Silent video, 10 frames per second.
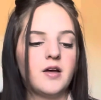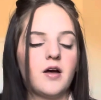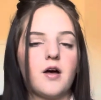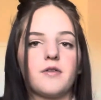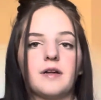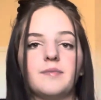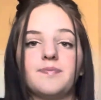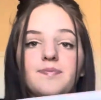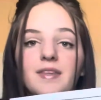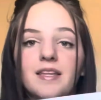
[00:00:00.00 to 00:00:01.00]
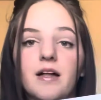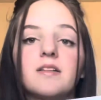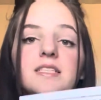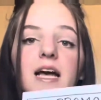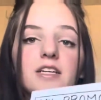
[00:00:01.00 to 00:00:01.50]
All right, now let's
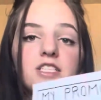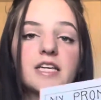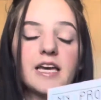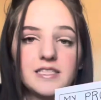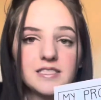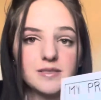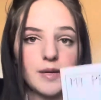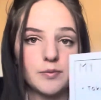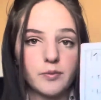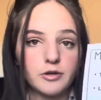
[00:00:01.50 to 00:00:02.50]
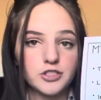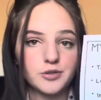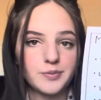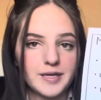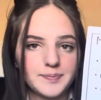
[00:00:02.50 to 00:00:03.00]
actually get into my promotional
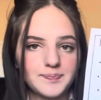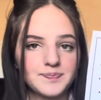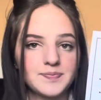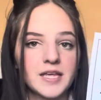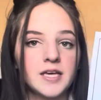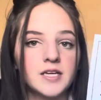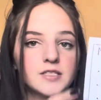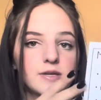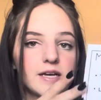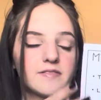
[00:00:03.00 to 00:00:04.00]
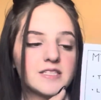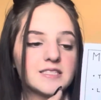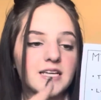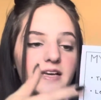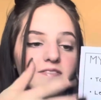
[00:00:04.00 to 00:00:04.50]
plan. So I have these
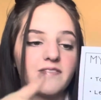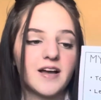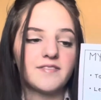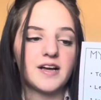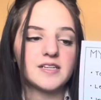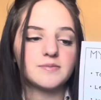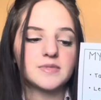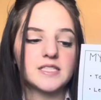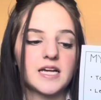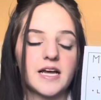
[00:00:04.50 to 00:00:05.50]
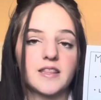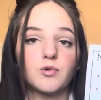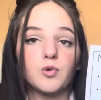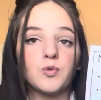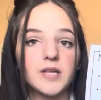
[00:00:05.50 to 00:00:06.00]
like 5 items that I think will
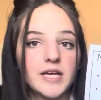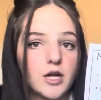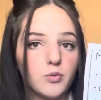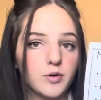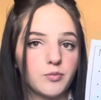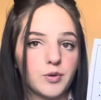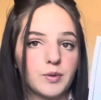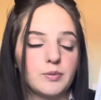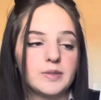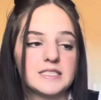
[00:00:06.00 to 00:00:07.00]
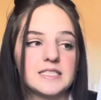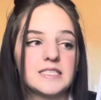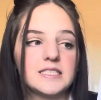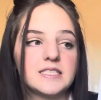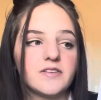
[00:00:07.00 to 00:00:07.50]
really help promote
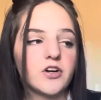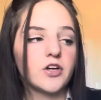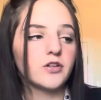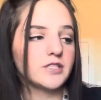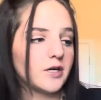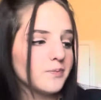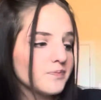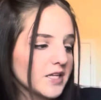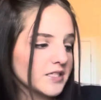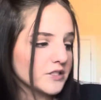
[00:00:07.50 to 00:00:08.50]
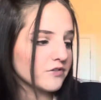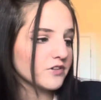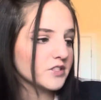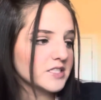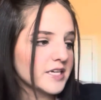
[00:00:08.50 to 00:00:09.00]
business for our hotel. And so
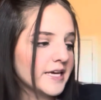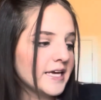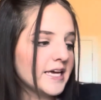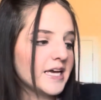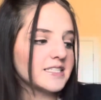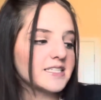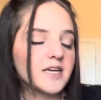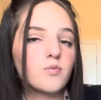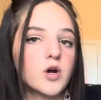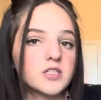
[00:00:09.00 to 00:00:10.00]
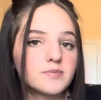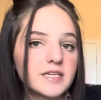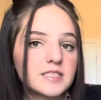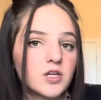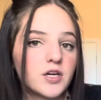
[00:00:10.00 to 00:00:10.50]
first is take
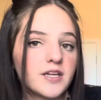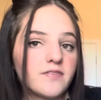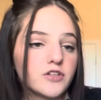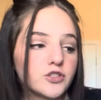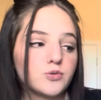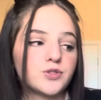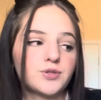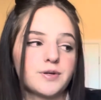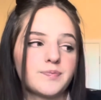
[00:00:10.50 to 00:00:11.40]
prospects on a virtual tour.